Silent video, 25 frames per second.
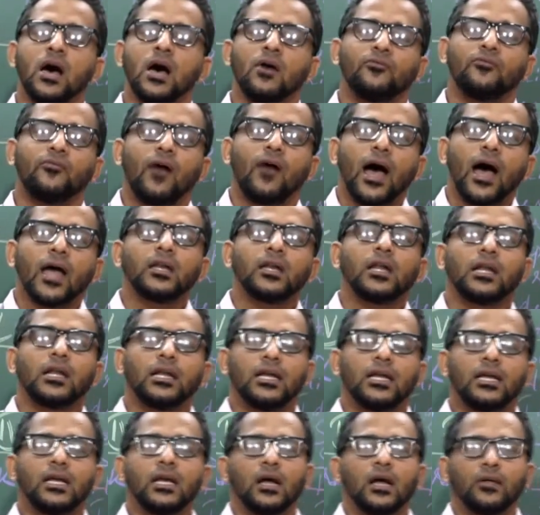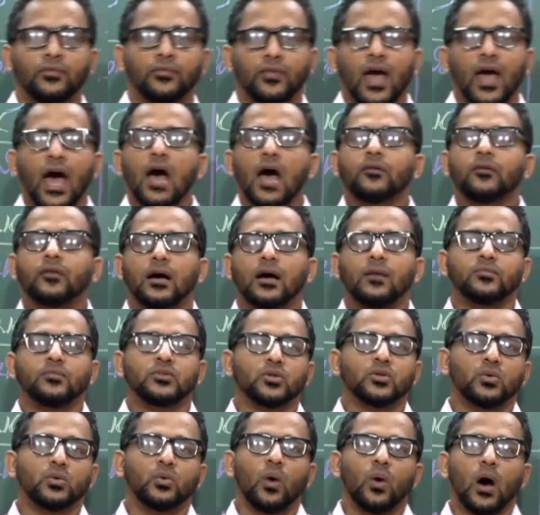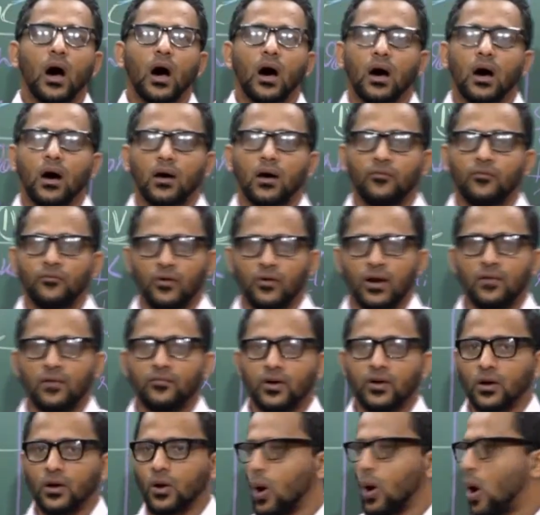Finally, they have come to a framework